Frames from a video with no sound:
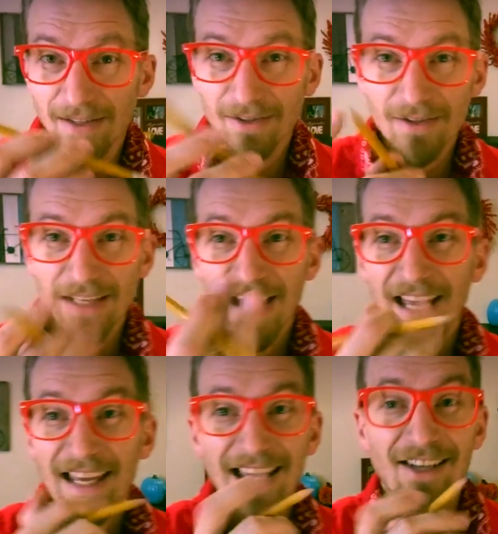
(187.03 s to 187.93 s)
Pencils
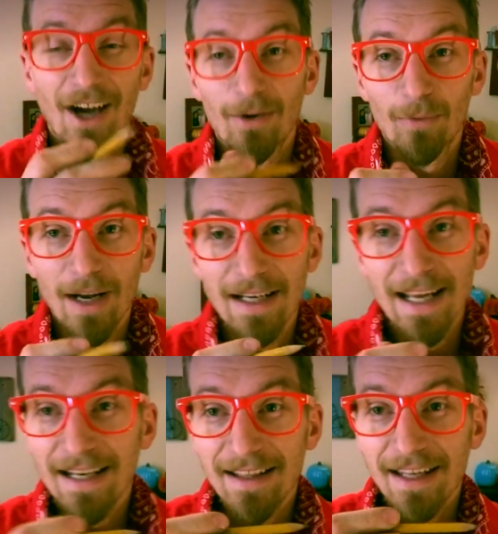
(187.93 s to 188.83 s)
cannot write
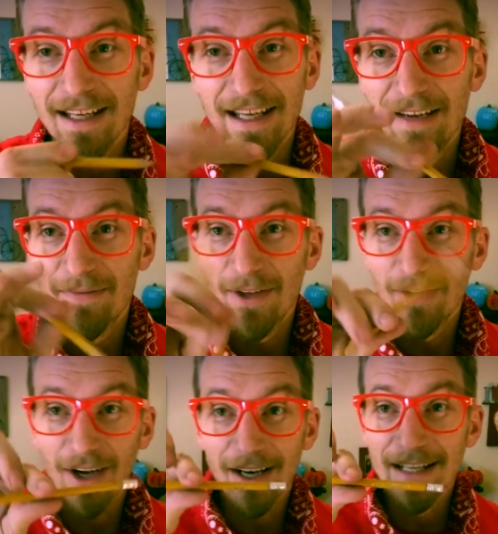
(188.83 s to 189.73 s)
anything if
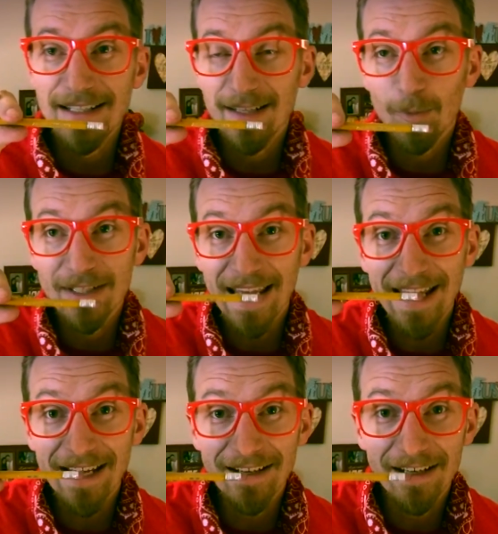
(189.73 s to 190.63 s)
they're not in someone's
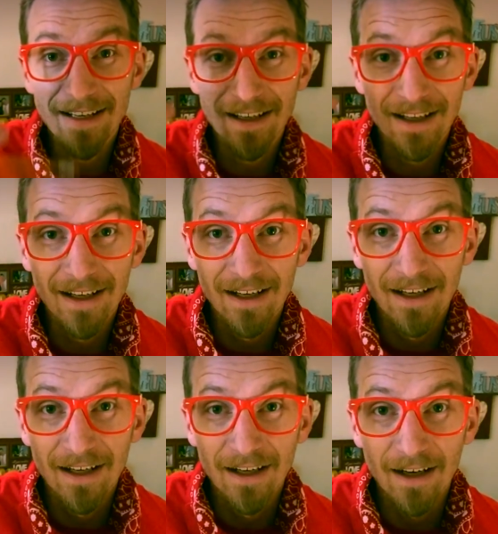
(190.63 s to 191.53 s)
hand.
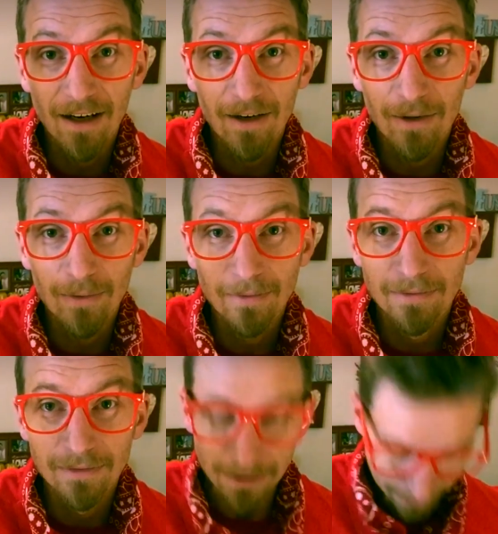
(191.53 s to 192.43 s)
Uh-oh,
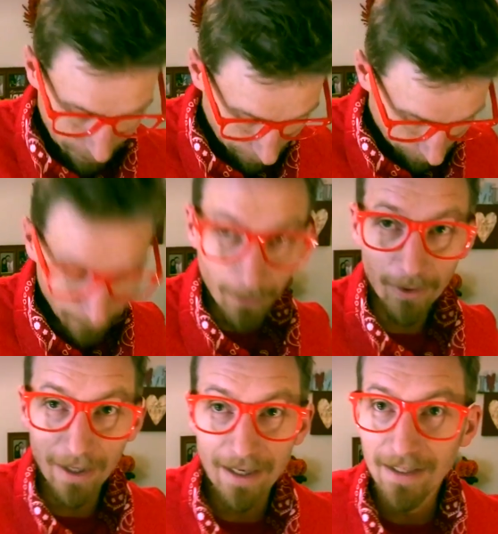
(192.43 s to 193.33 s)
it's on the
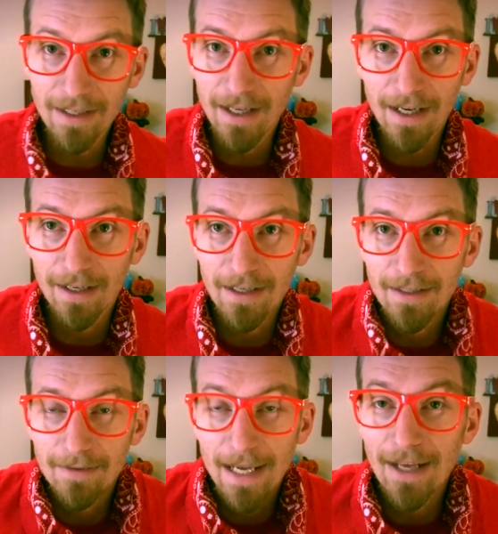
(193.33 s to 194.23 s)
floor and you
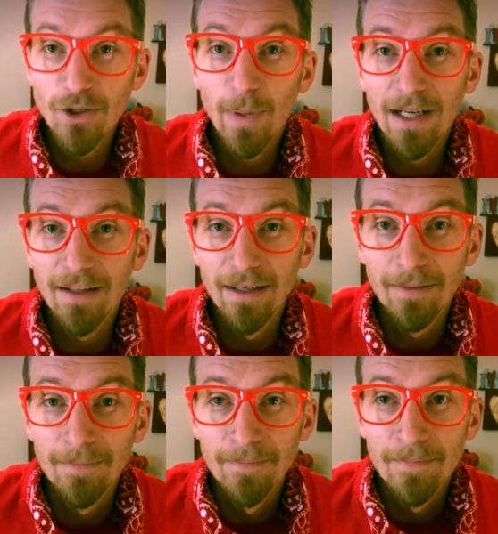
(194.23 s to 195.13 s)
can't do
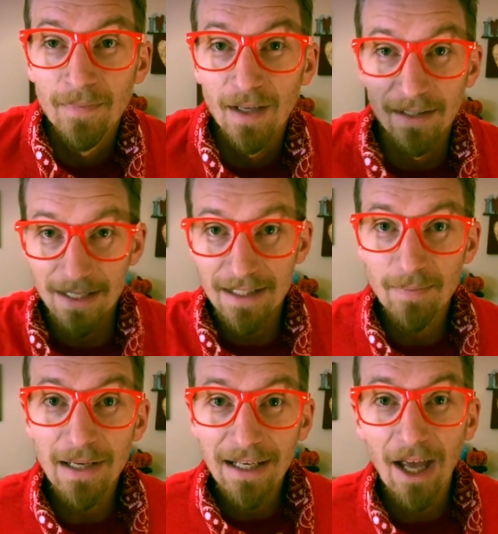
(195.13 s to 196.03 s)
anything unless
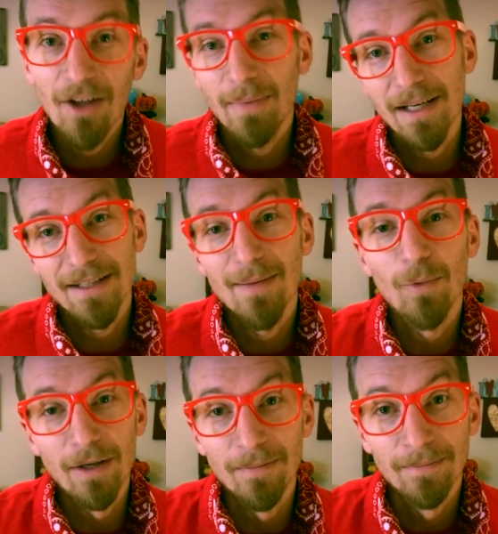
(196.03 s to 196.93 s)
it's being held by
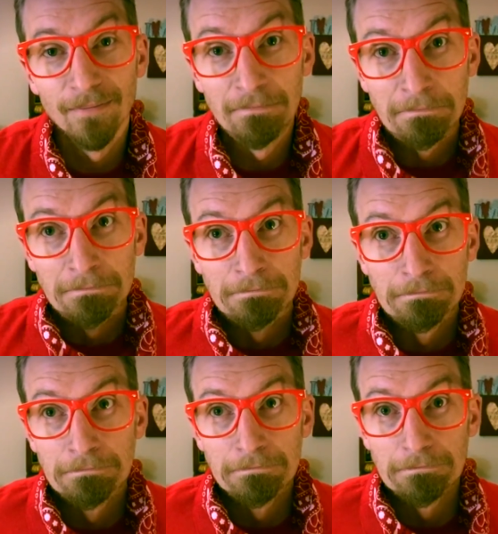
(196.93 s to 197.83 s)
someone.
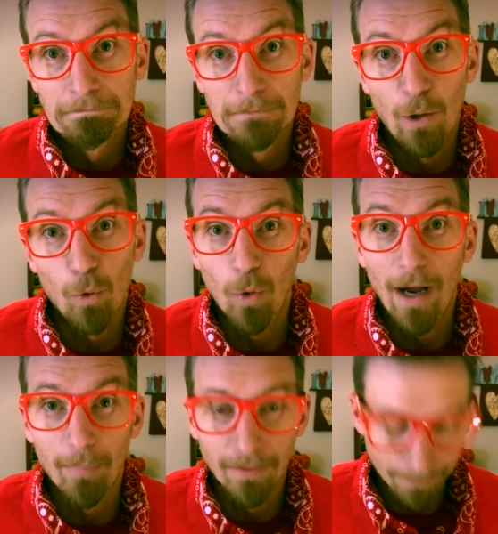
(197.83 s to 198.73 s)
Oh,
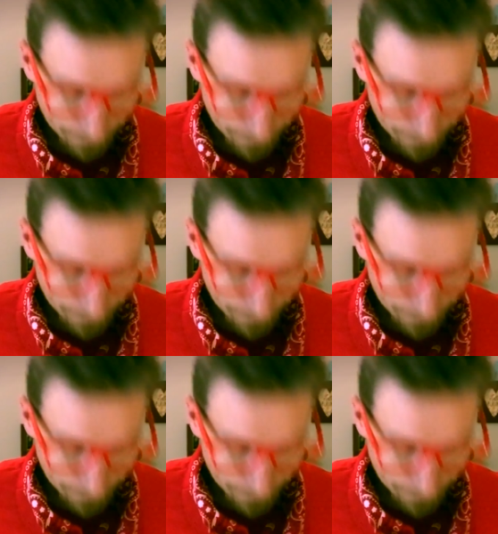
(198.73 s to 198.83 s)
crap.